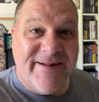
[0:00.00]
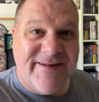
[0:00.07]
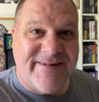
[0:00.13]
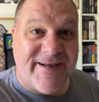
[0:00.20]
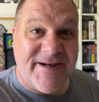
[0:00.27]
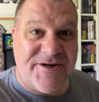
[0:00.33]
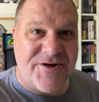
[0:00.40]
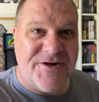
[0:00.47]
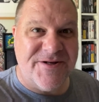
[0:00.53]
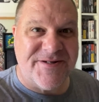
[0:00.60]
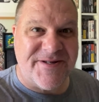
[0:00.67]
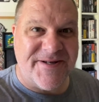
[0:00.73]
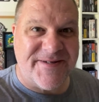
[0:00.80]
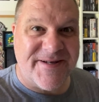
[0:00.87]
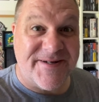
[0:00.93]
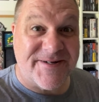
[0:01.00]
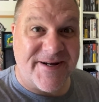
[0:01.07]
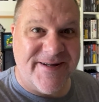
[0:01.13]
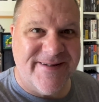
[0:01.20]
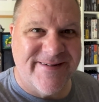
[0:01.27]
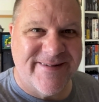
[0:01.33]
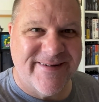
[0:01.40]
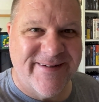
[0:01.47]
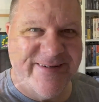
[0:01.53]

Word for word: decisions, decisions.